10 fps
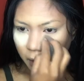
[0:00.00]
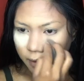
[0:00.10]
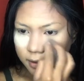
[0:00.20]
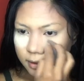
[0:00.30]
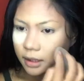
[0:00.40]

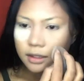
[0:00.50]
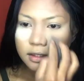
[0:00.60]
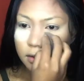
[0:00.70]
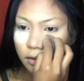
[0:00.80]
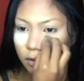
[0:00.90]
It
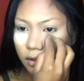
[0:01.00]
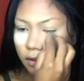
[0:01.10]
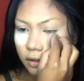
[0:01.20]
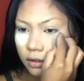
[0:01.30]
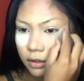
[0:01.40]
doesn't look
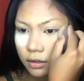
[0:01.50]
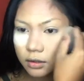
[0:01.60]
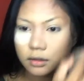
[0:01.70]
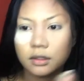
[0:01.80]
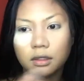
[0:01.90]
good.
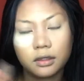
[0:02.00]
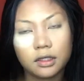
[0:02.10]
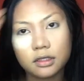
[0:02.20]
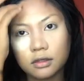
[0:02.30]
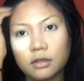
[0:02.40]
It
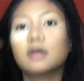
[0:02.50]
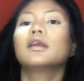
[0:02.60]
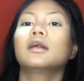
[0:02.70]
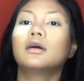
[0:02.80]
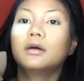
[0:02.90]
doesn't look
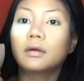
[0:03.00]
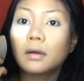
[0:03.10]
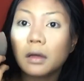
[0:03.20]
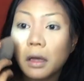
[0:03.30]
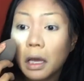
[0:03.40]
good at all.
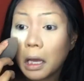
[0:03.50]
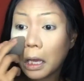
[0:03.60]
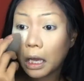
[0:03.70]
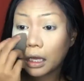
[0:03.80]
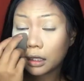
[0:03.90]

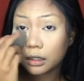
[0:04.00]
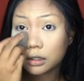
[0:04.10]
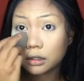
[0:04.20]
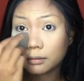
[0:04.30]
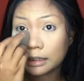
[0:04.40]
At
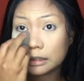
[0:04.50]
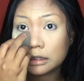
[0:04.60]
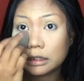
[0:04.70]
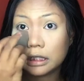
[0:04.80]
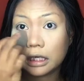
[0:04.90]
least on my
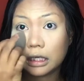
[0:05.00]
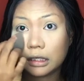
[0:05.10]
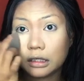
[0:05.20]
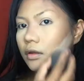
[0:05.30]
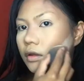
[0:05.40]
skin
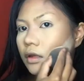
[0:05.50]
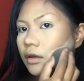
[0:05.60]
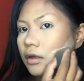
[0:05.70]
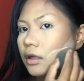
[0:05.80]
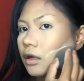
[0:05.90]

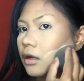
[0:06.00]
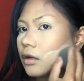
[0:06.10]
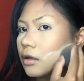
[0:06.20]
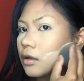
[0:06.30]
down here.